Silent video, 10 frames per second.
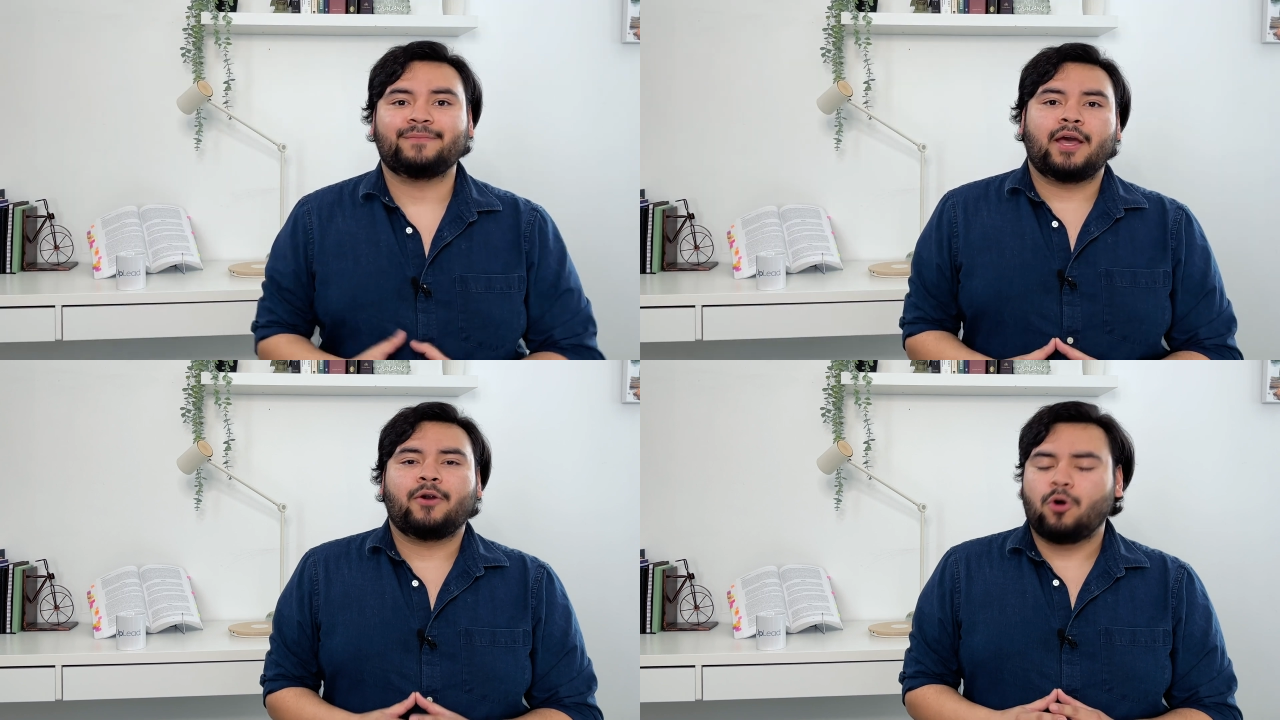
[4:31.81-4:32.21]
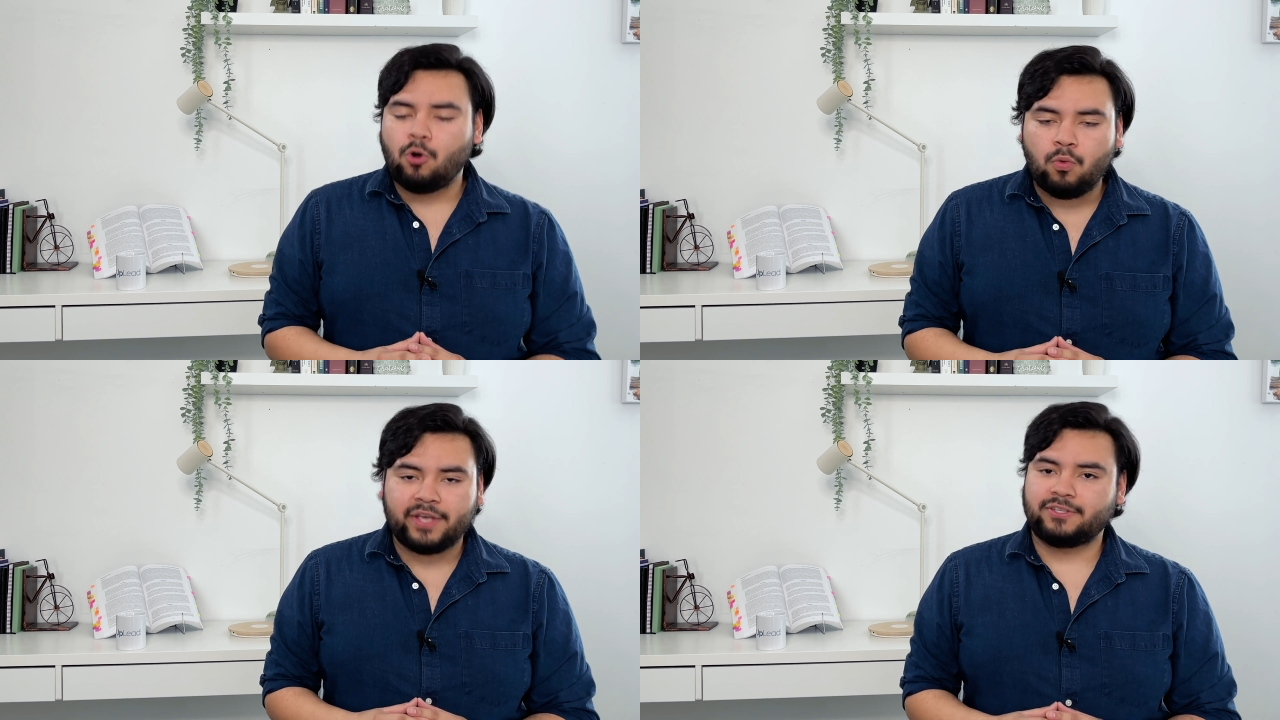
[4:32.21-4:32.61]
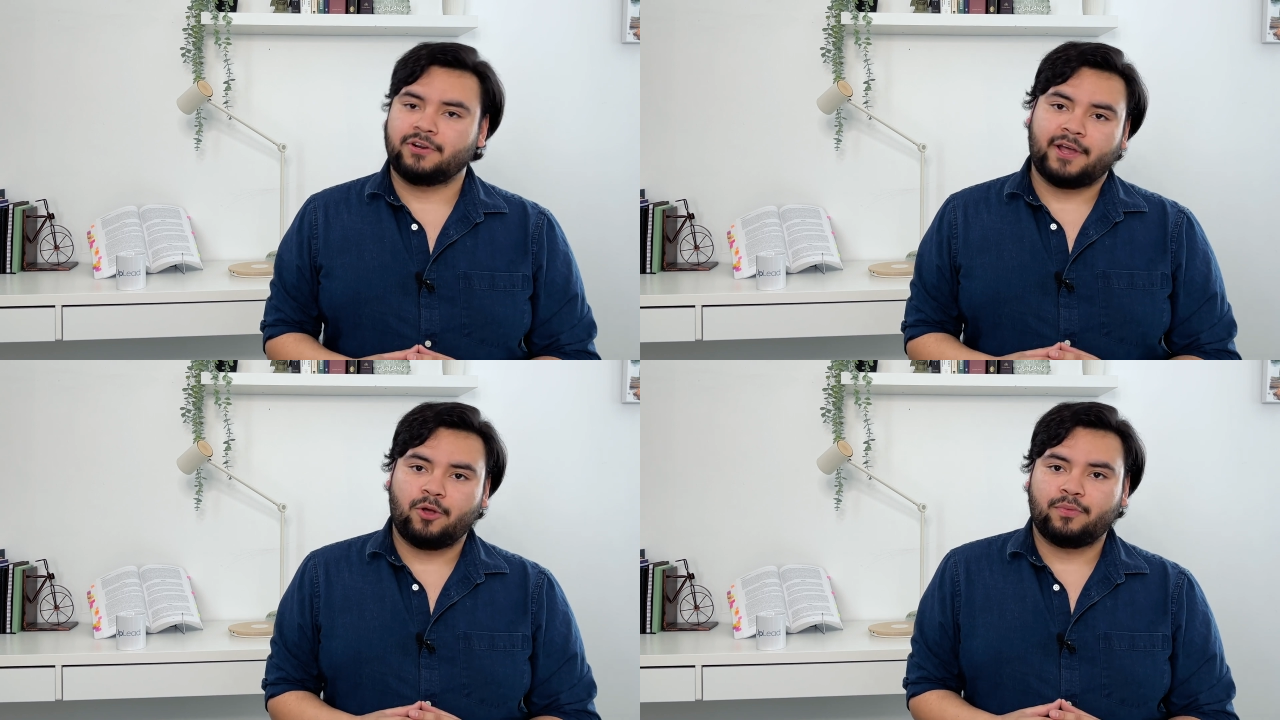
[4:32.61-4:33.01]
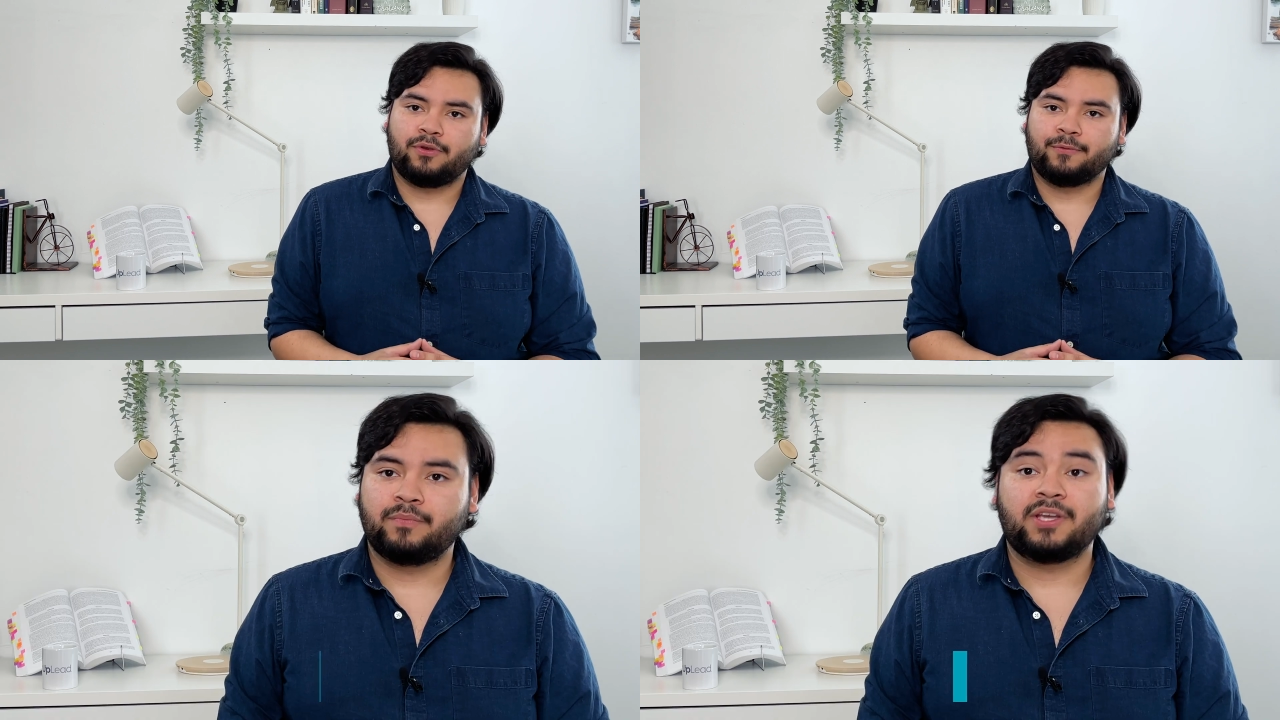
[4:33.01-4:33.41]
and are always here to help
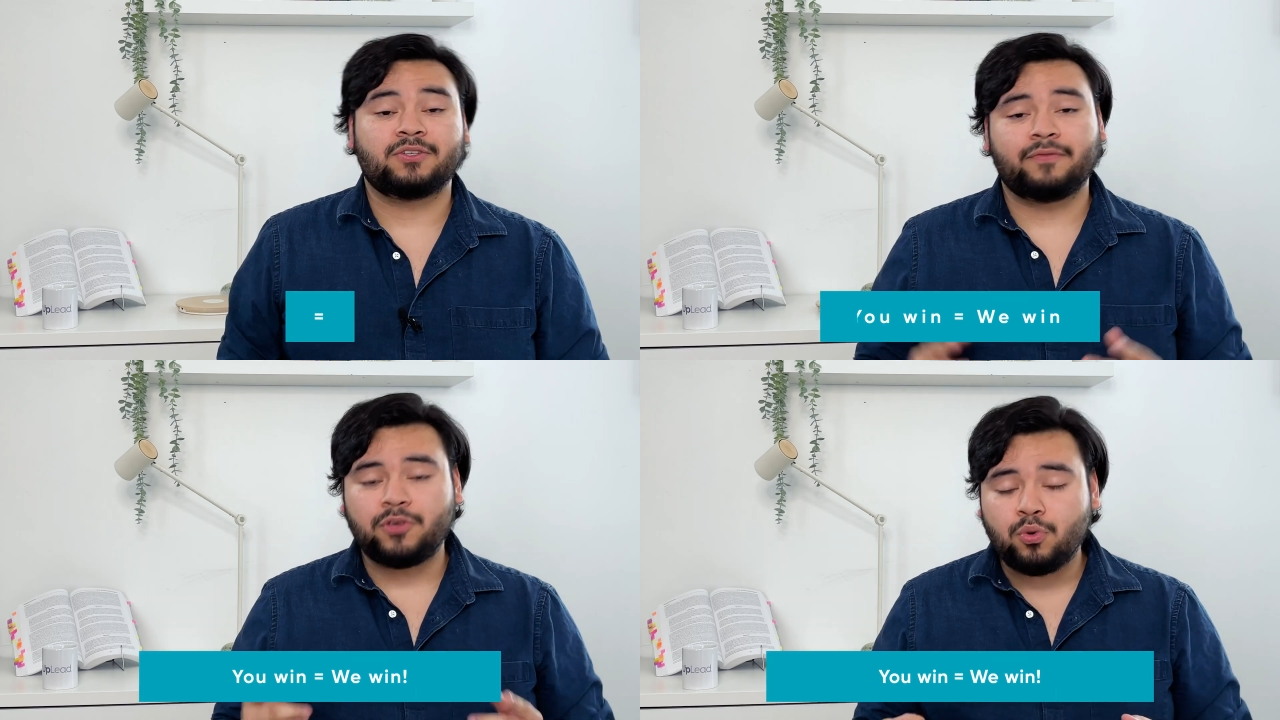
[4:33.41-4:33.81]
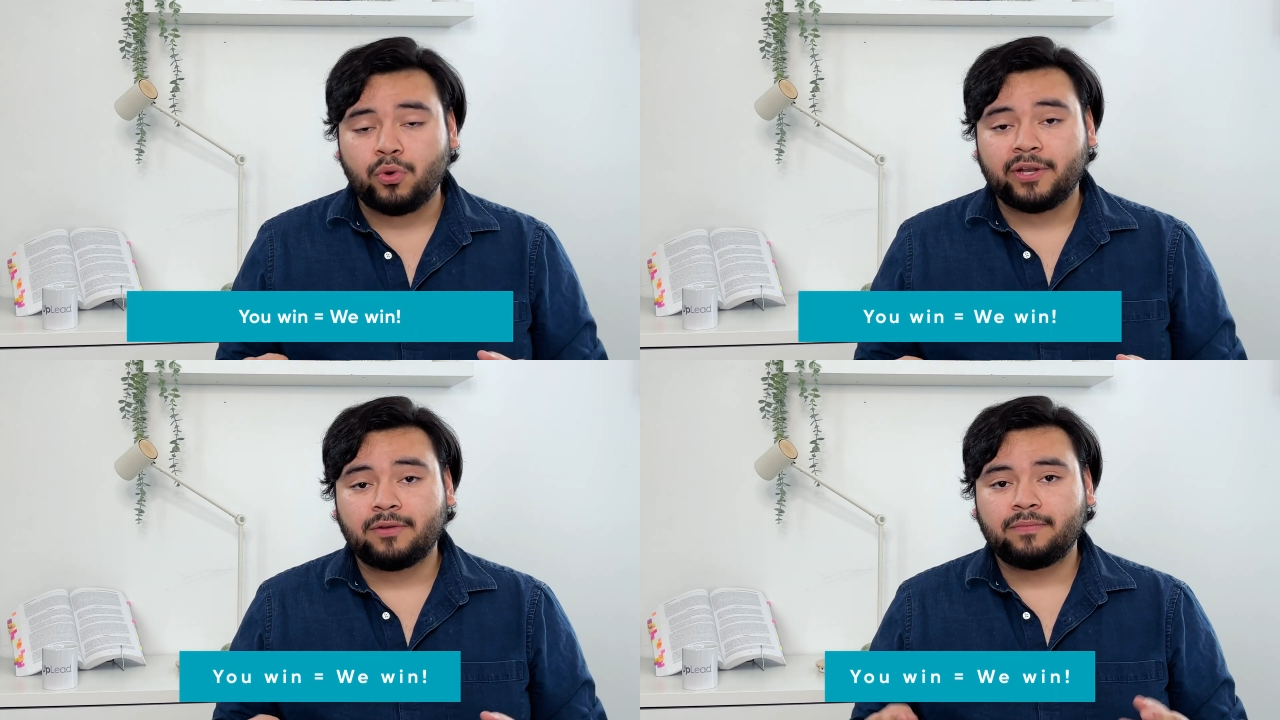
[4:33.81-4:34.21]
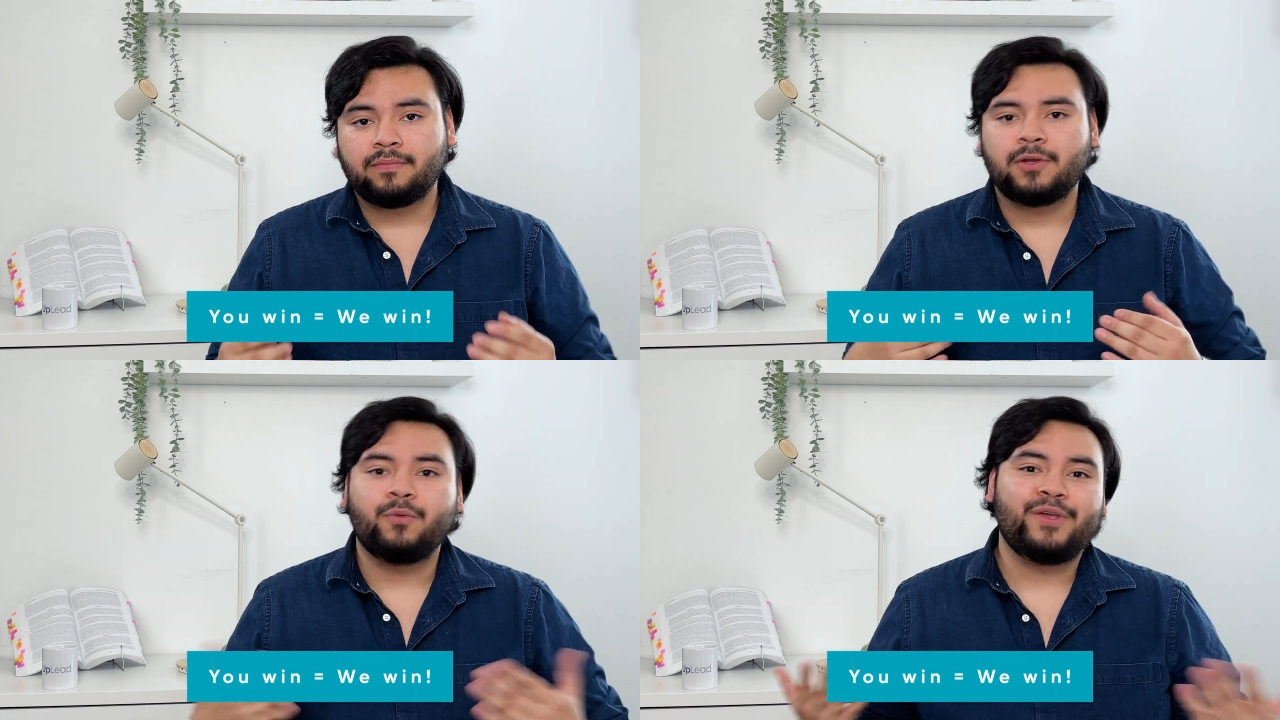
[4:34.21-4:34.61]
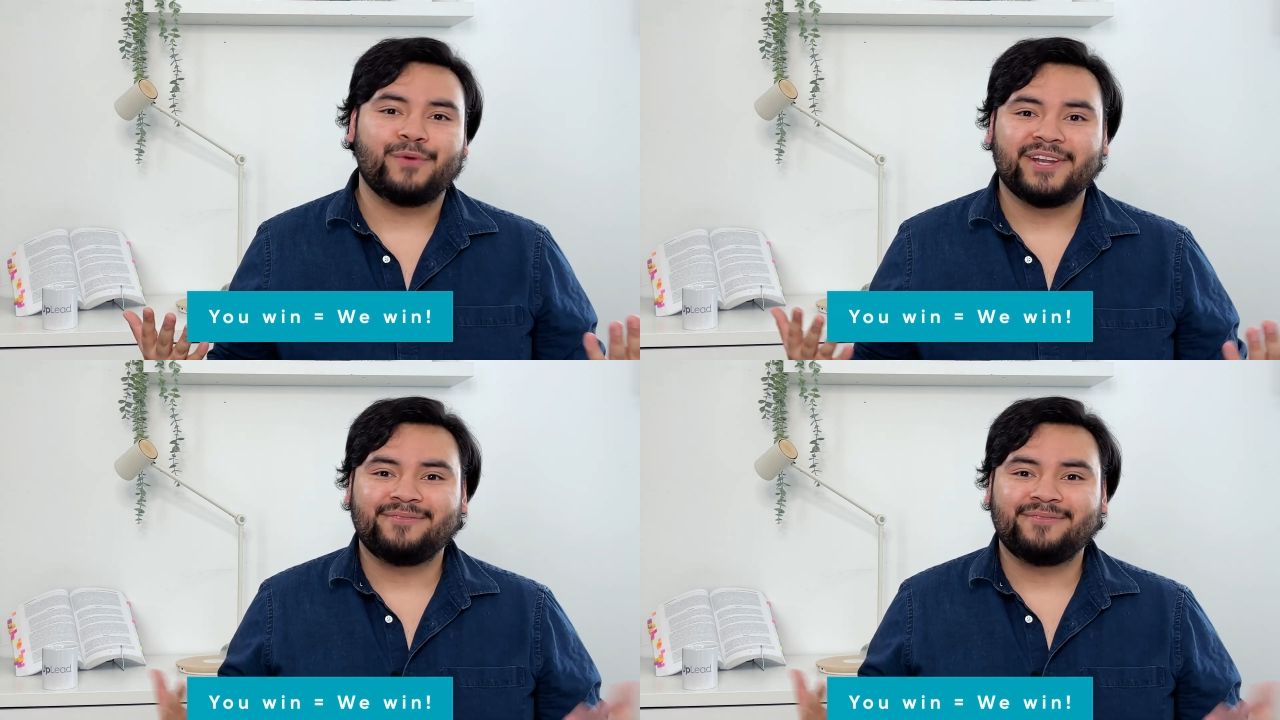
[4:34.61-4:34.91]
you, because if you win, we win.